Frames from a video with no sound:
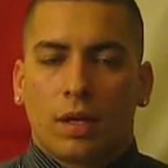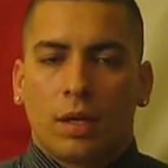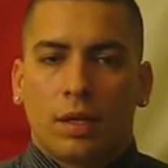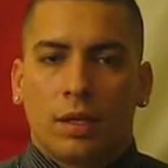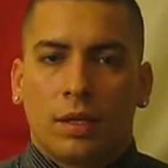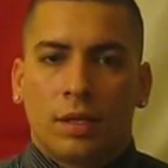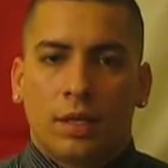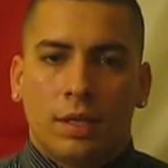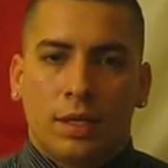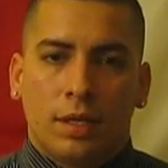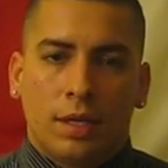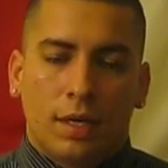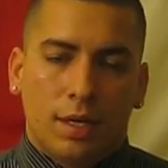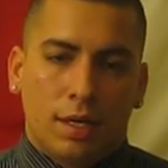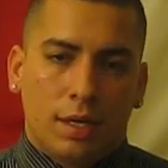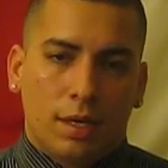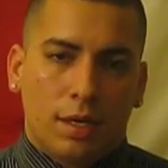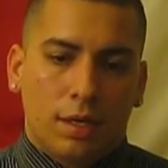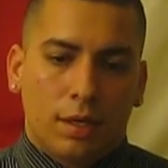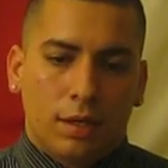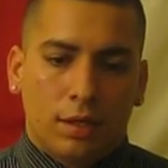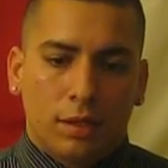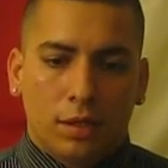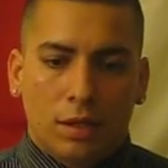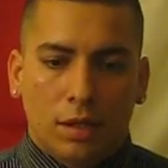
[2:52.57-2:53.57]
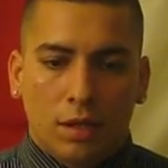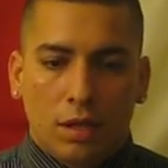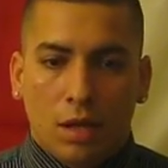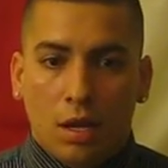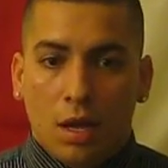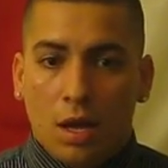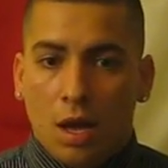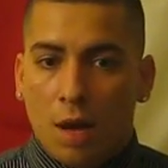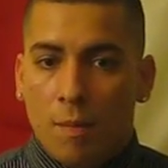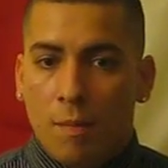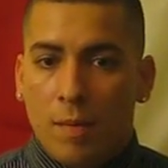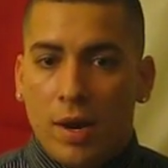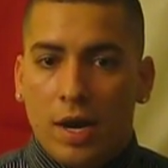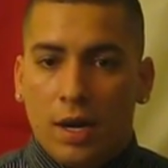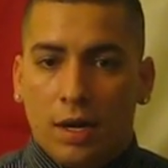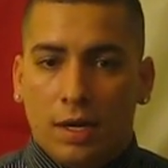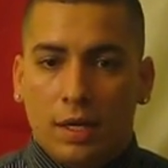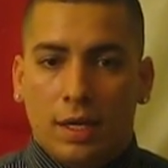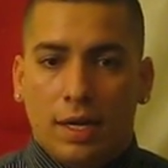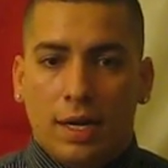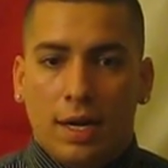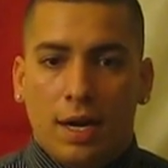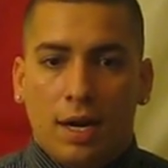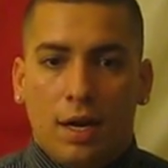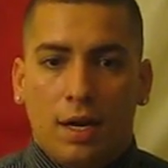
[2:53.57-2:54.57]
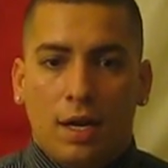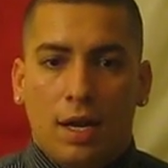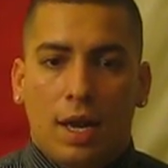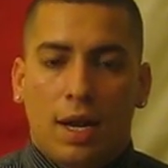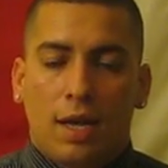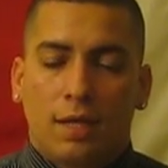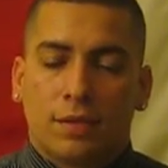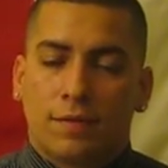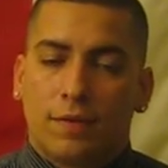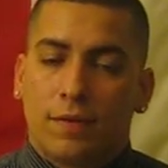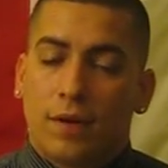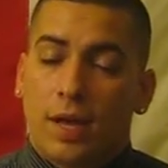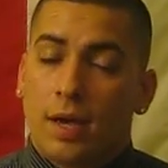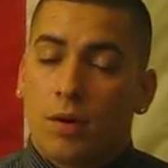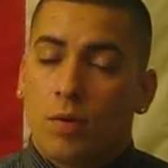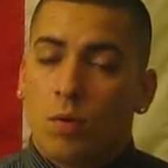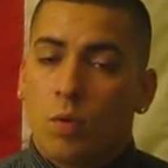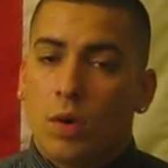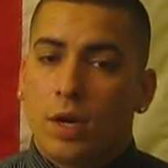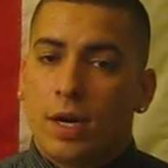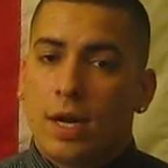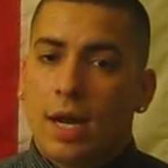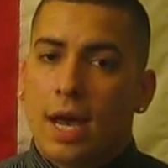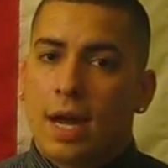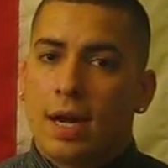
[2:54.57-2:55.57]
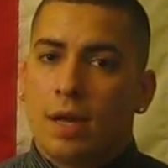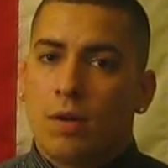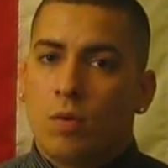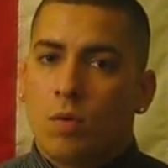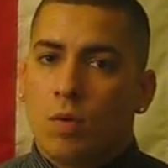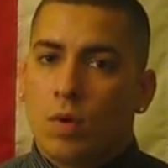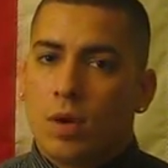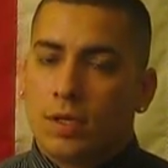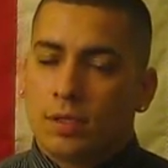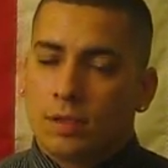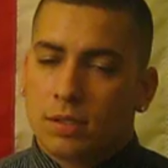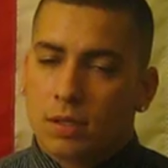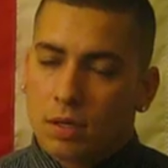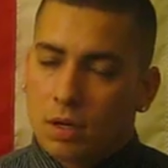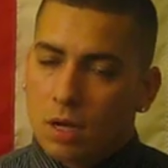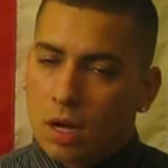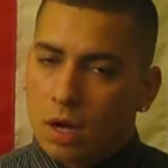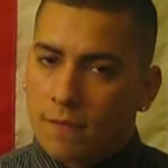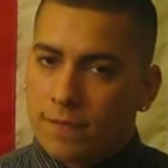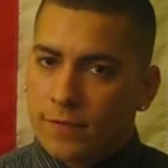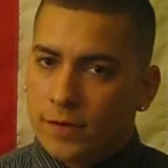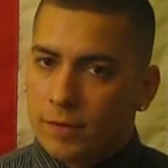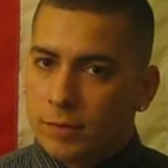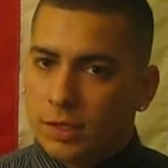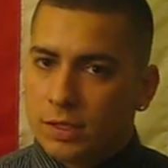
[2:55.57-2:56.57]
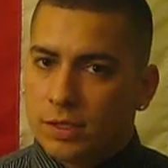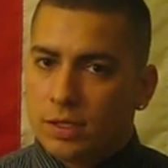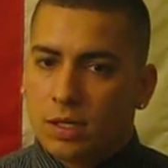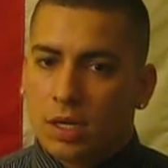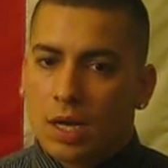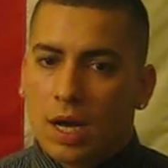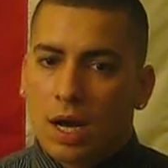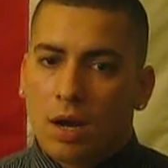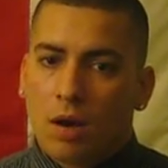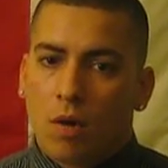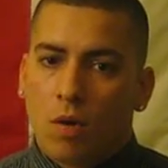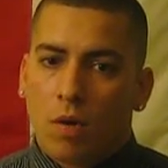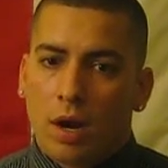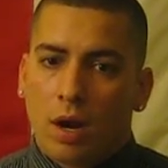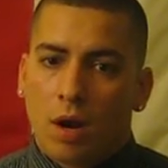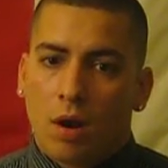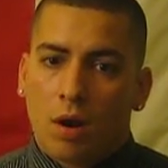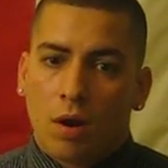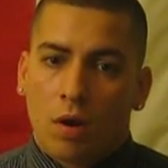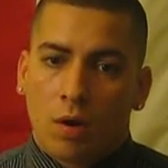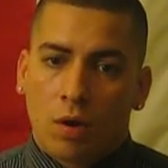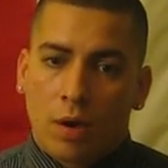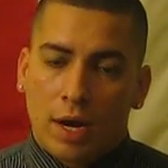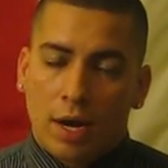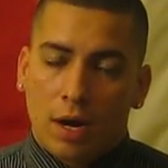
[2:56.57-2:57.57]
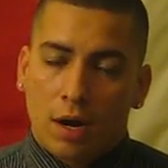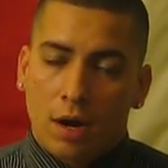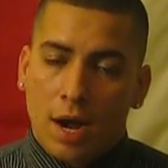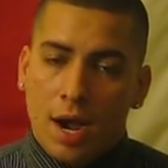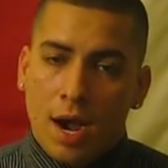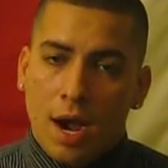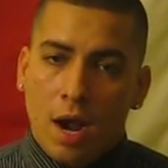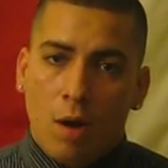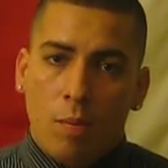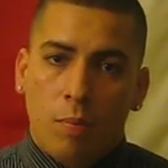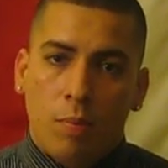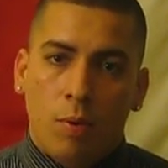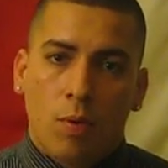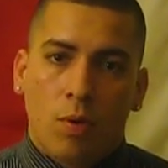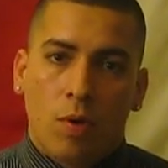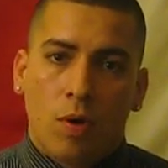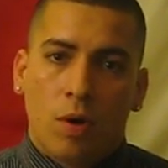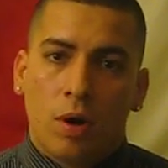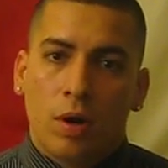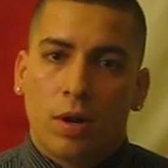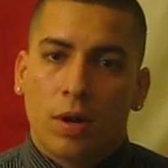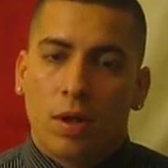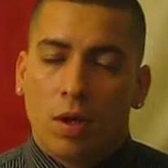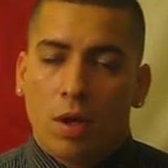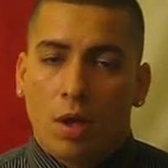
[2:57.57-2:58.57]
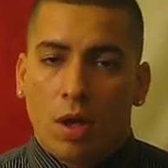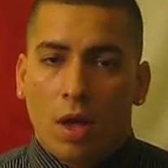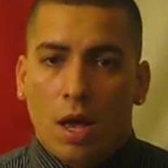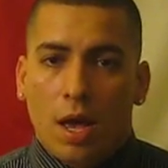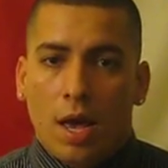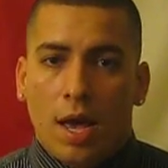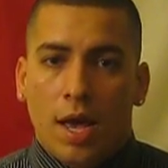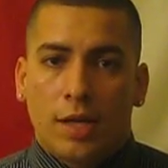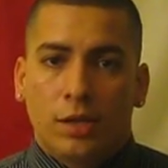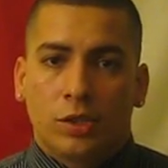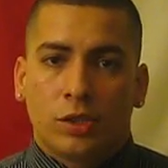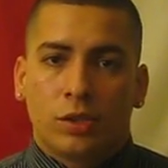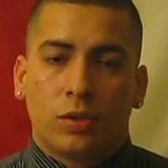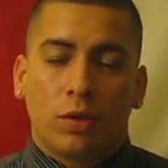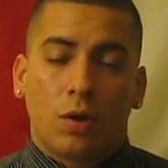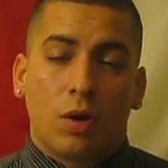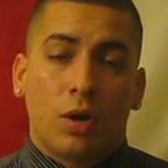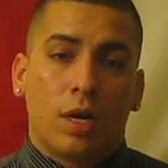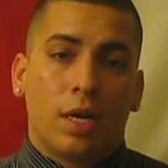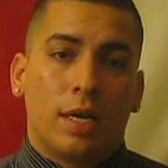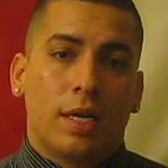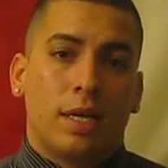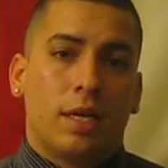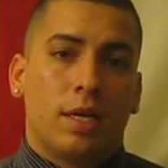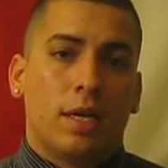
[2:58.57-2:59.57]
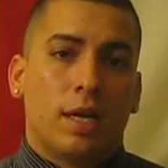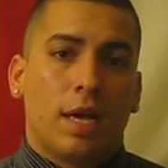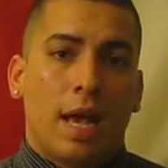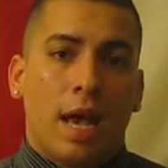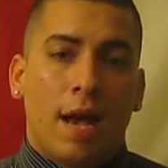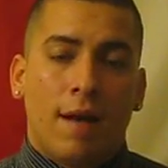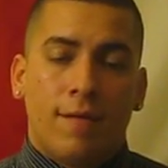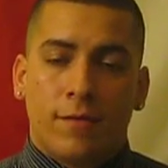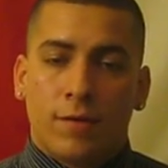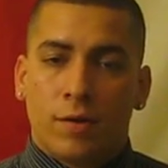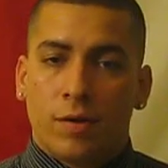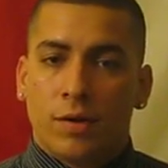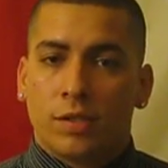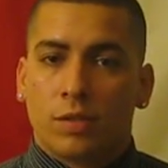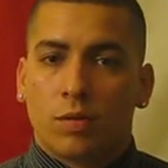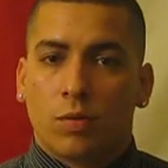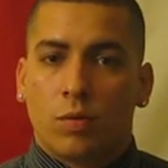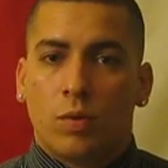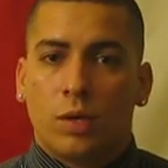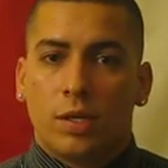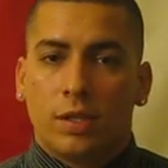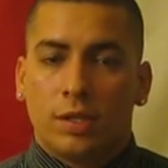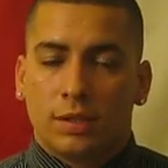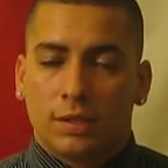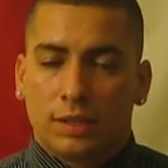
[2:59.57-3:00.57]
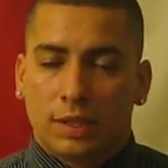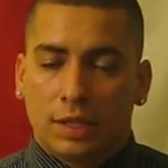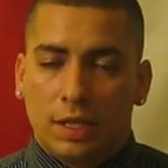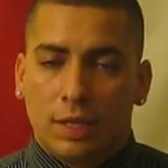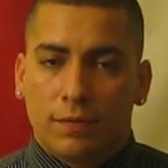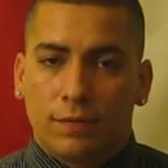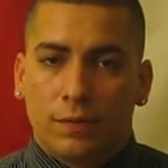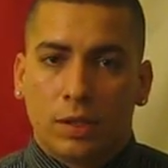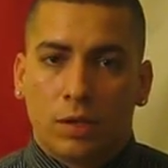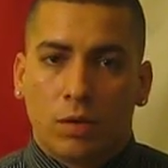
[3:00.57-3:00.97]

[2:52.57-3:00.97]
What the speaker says: The American Airlines Flight 191 took off from the Chicago O'Hare Airport, and shortly after its wheels left the